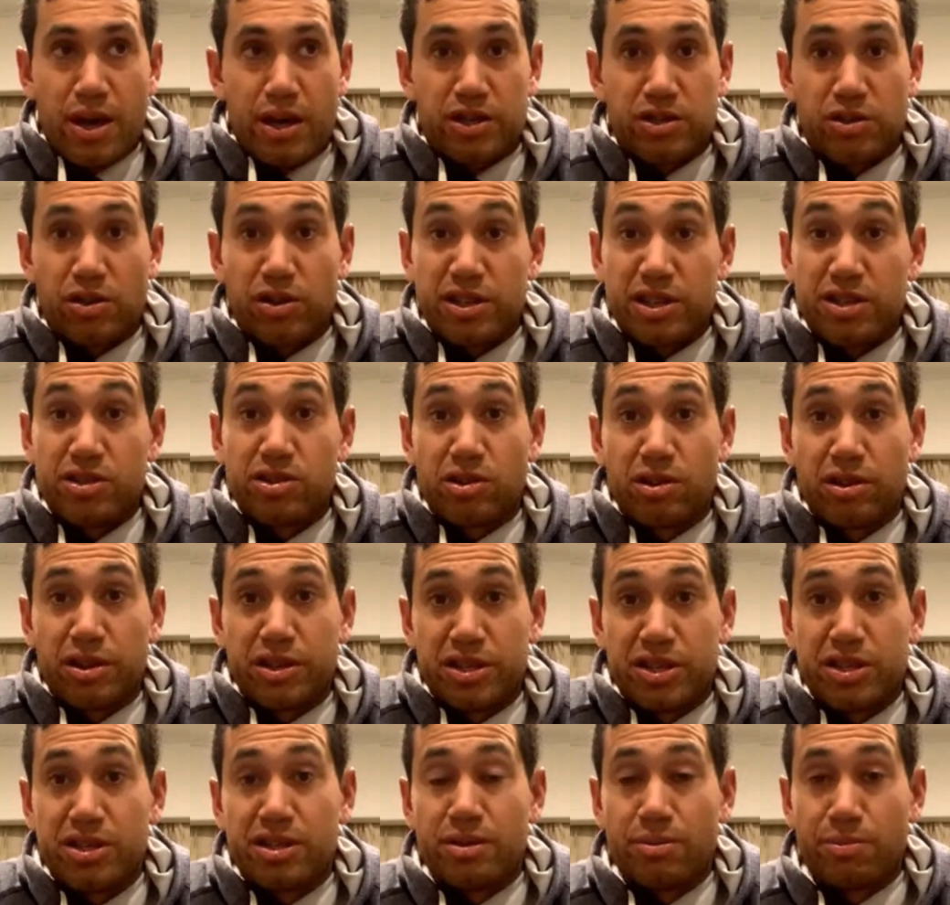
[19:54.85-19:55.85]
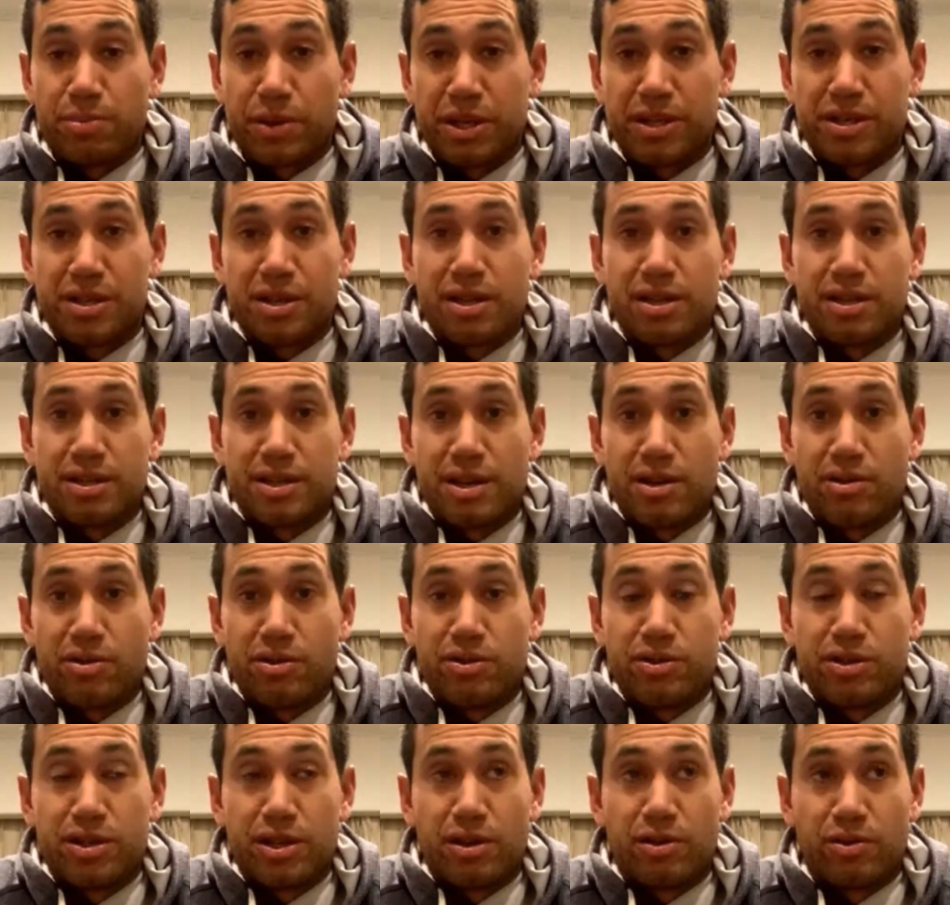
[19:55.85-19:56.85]
it's not necessarily just the big cities
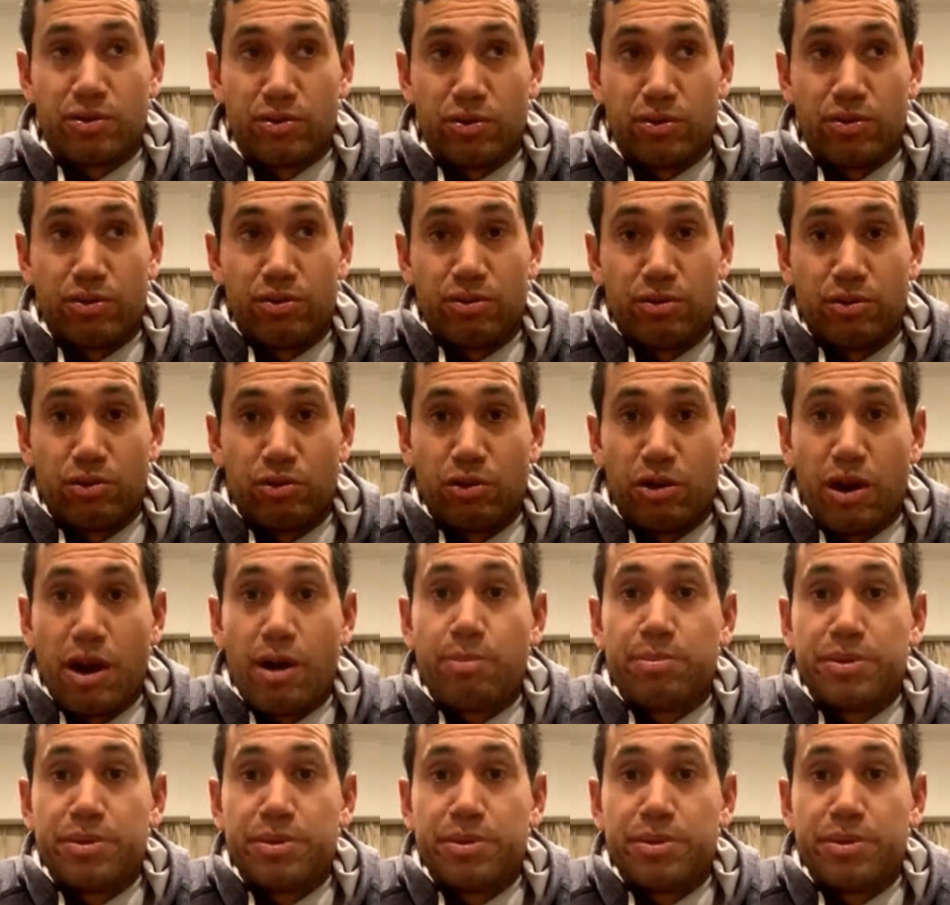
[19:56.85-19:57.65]
here in New Zealand or